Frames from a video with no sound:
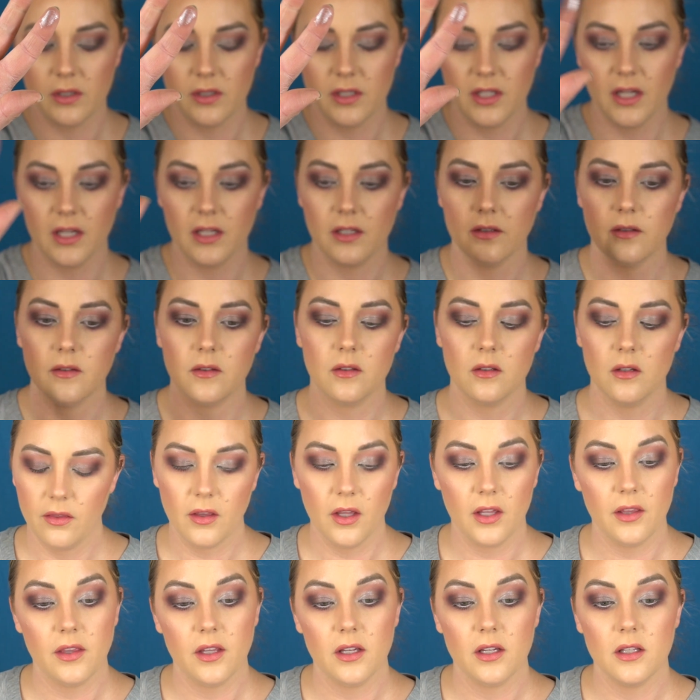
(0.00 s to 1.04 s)
intense.
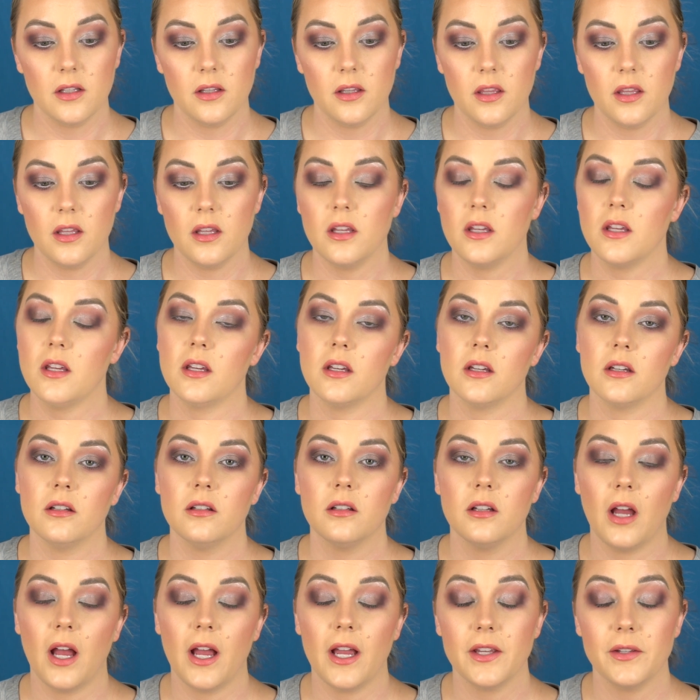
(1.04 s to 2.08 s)
Thought that the
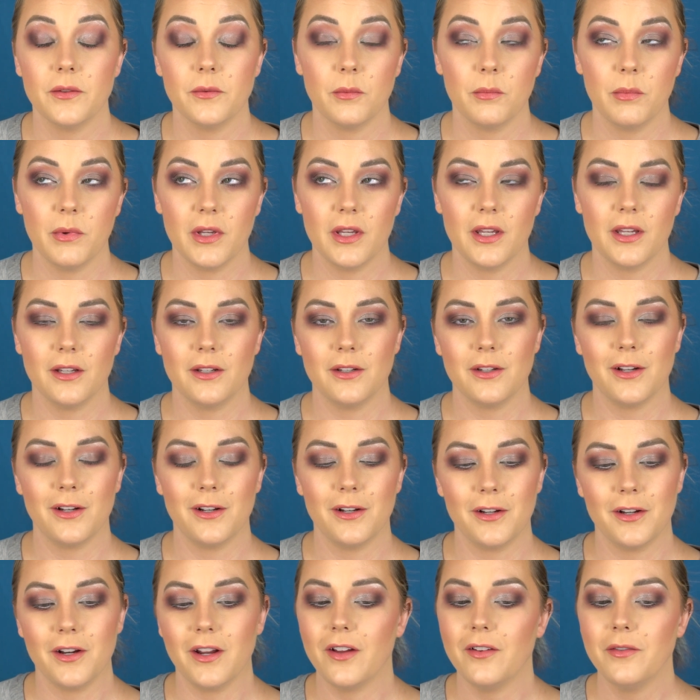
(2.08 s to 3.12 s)
eyes would be
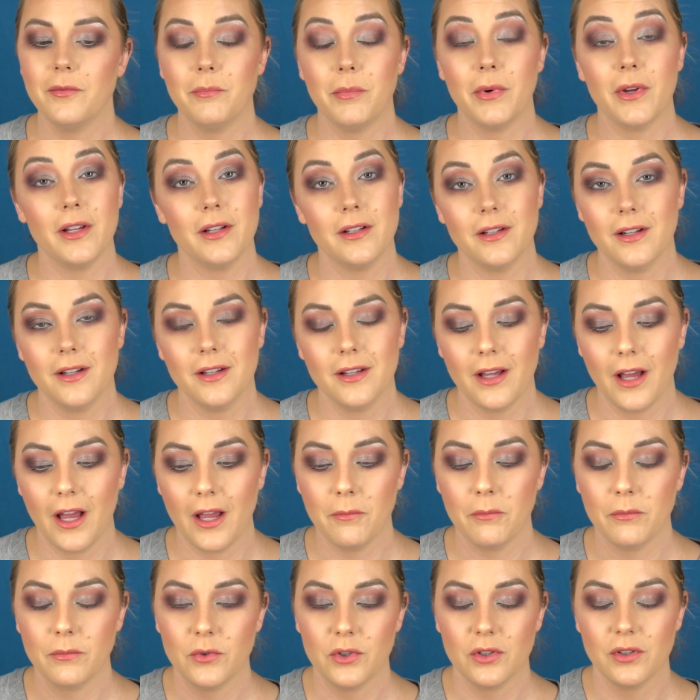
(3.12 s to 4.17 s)
done enough, but
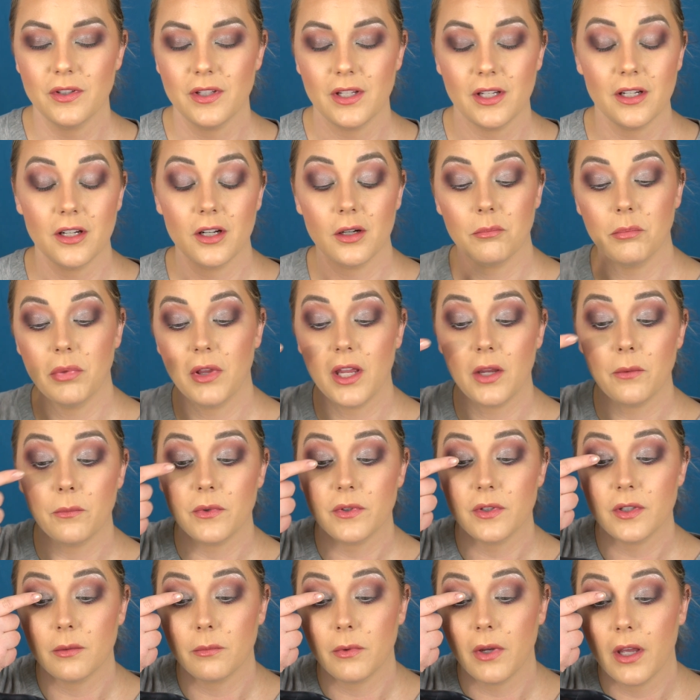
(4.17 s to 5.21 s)
I'm just sitting here playing
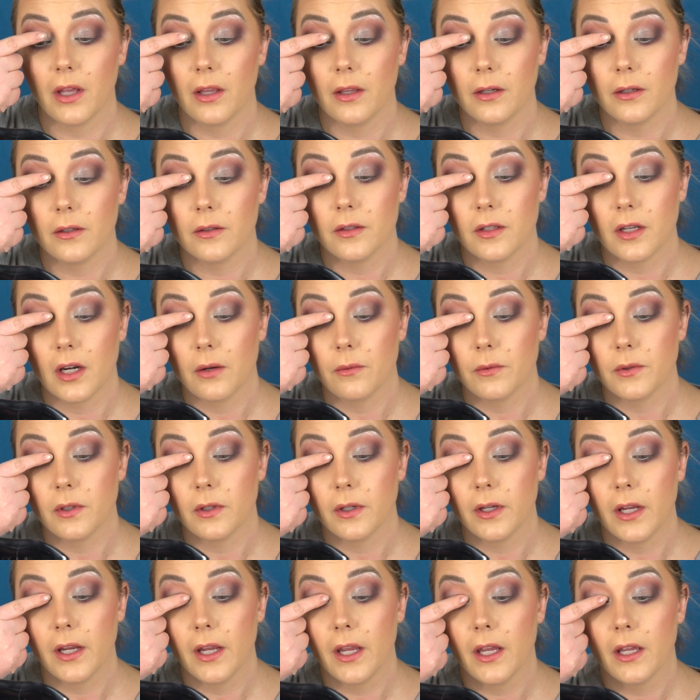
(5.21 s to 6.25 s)
with some colors that I was
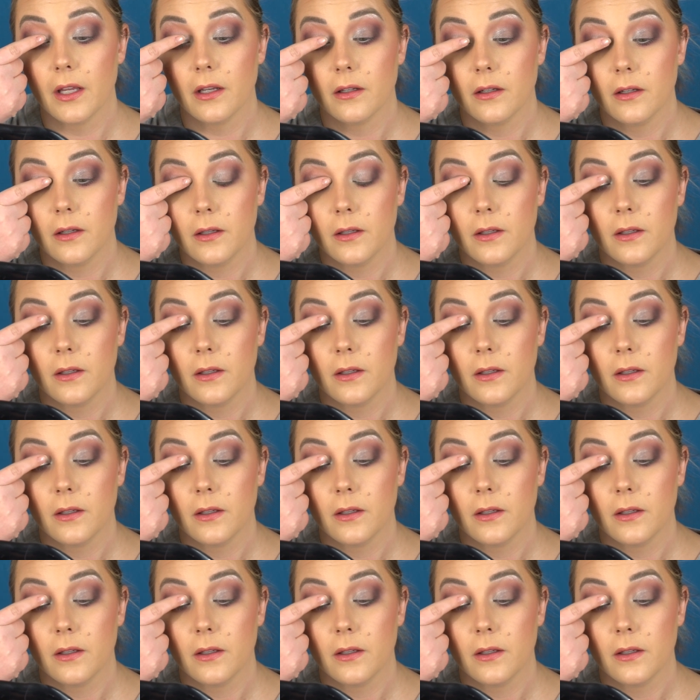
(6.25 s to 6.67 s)
looking at.